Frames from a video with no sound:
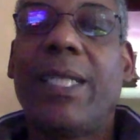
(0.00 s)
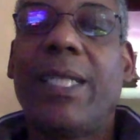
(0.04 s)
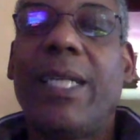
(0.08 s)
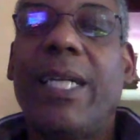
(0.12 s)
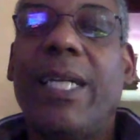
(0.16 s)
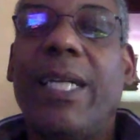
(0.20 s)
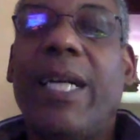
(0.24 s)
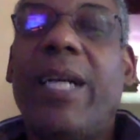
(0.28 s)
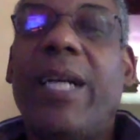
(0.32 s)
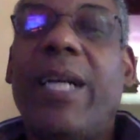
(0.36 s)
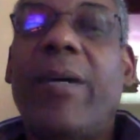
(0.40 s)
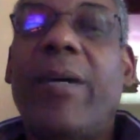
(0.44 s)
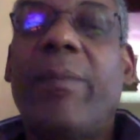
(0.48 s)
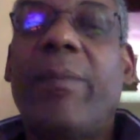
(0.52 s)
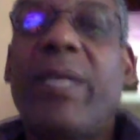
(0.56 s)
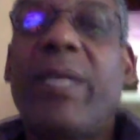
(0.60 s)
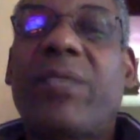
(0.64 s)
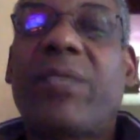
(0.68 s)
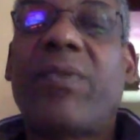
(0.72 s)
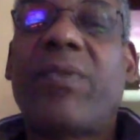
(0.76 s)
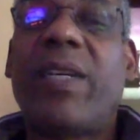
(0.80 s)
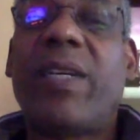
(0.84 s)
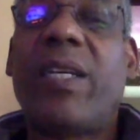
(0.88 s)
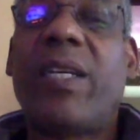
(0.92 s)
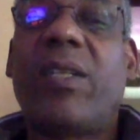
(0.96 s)
I don't mess
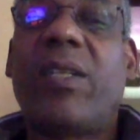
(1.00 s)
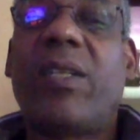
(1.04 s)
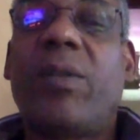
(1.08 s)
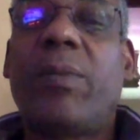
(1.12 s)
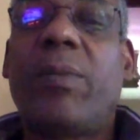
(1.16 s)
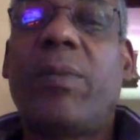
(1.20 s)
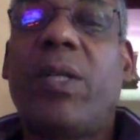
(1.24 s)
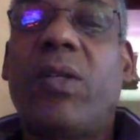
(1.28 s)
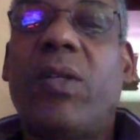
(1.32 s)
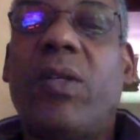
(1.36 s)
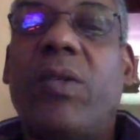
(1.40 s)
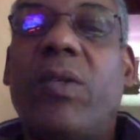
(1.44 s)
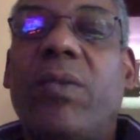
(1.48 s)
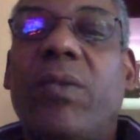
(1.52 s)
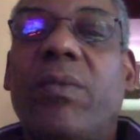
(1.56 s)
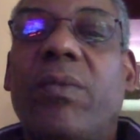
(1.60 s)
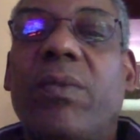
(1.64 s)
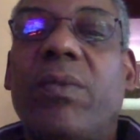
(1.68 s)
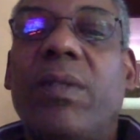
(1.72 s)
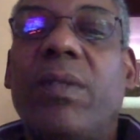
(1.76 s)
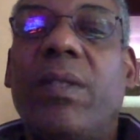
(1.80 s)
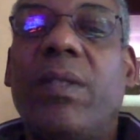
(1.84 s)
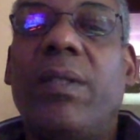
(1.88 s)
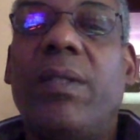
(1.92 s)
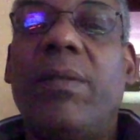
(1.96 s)
around no more,
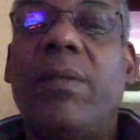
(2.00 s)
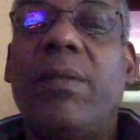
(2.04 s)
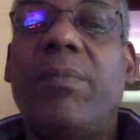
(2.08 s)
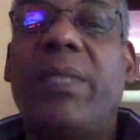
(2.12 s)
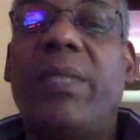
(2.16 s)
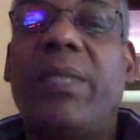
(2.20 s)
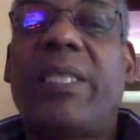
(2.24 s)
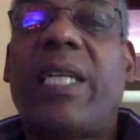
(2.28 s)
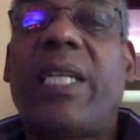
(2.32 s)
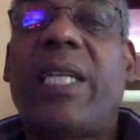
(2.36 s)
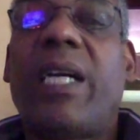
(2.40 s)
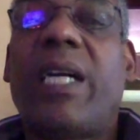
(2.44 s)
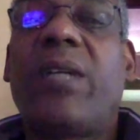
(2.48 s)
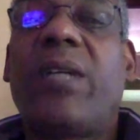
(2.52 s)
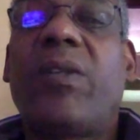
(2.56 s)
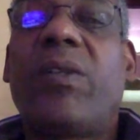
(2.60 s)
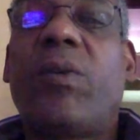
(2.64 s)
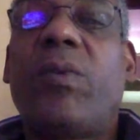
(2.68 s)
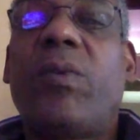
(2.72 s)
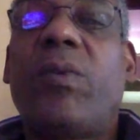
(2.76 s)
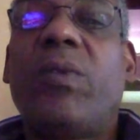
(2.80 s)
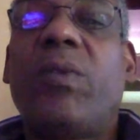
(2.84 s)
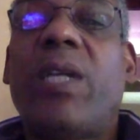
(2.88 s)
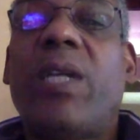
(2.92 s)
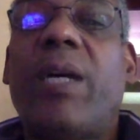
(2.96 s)
but y'all don't know
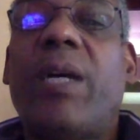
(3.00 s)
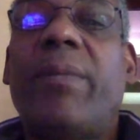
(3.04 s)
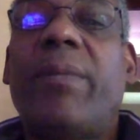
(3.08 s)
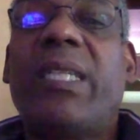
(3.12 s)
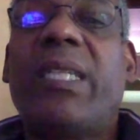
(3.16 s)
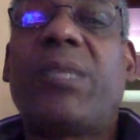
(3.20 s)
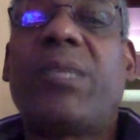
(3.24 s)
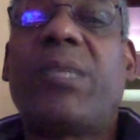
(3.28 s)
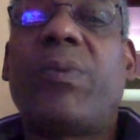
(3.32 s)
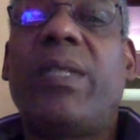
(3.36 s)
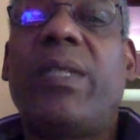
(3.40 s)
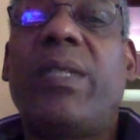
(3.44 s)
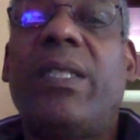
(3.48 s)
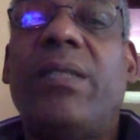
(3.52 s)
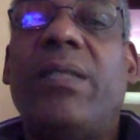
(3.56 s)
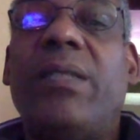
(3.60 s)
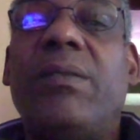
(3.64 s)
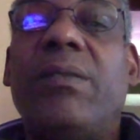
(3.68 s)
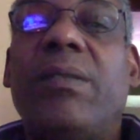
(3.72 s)
who y'all mess with.